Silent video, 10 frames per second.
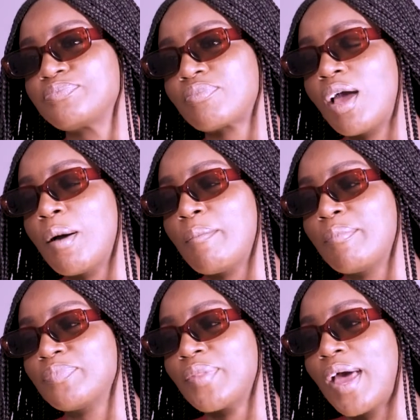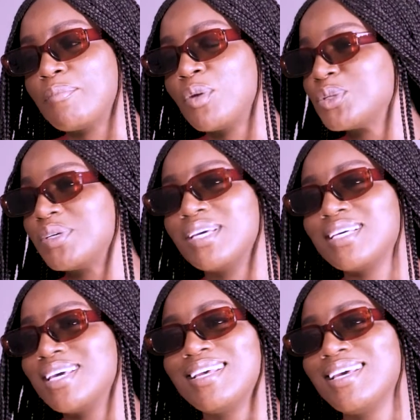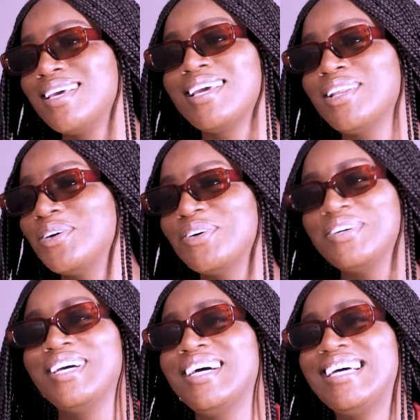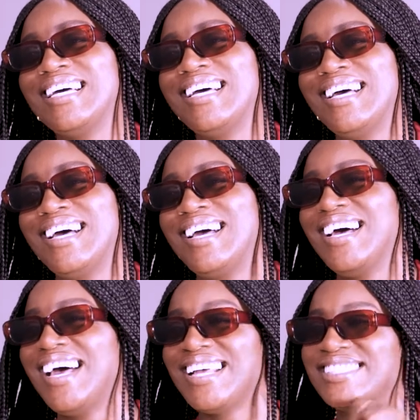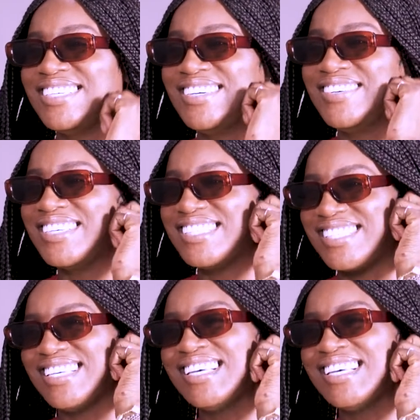I'm not doing it again though. I don't want to.